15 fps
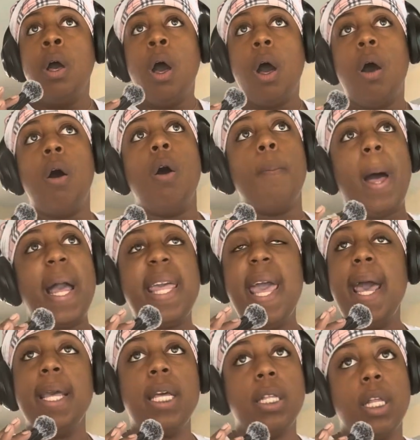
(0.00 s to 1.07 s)
I
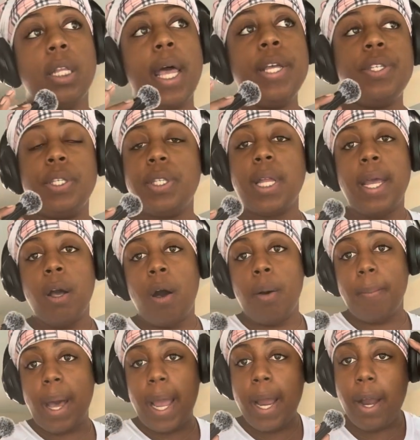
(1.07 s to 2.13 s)
can't get the lace to stay on.
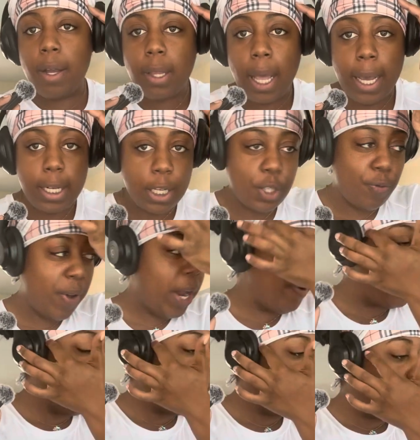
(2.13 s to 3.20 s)
My hairline is
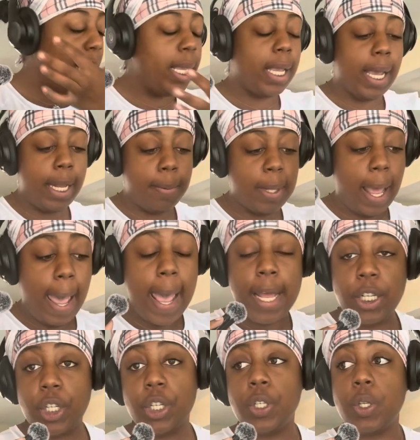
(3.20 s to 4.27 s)
very unique and the
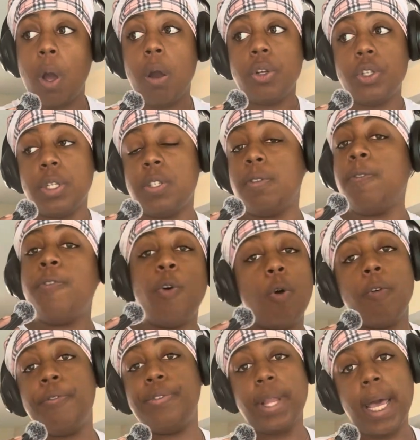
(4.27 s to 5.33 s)
edges are just
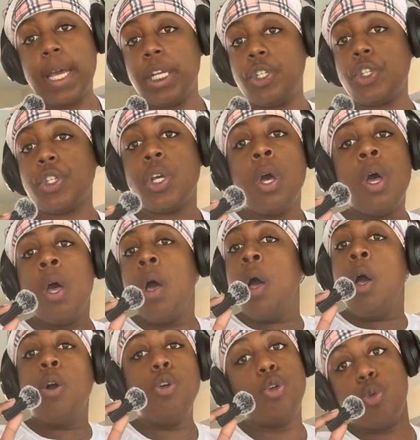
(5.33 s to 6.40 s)
full-fledged
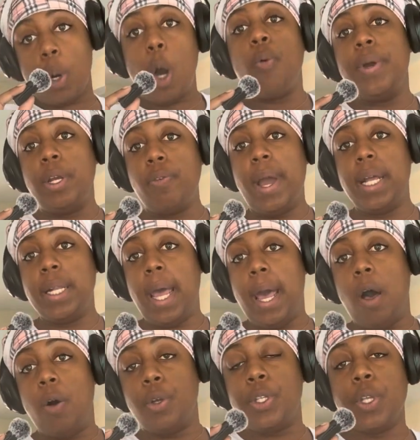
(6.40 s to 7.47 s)
growing right now.